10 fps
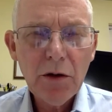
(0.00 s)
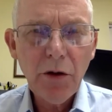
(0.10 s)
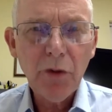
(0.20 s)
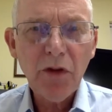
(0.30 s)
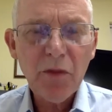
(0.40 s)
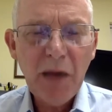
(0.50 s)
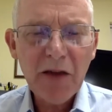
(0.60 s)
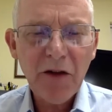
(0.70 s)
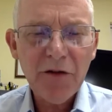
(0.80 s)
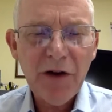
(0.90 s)
don't
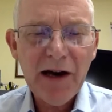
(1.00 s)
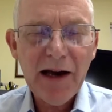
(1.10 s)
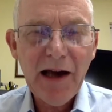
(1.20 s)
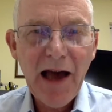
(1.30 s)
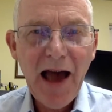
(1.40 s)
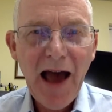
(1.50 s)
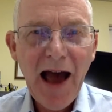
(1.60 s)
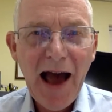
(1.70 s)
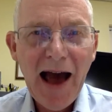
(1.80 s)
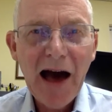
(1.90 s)
specify
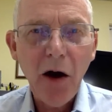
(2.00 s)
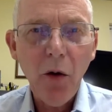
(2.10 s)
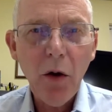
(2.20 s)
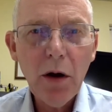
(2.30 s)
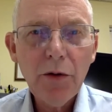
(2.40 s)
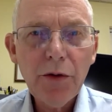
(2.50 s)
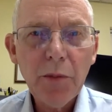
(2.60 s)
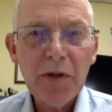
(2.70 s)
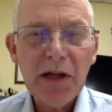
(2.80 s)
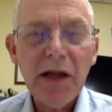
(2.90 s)
how the
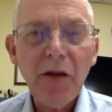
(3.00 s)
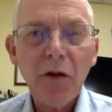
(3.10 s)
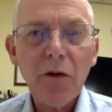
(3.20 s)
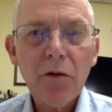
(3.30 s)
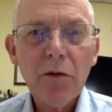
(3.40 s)
police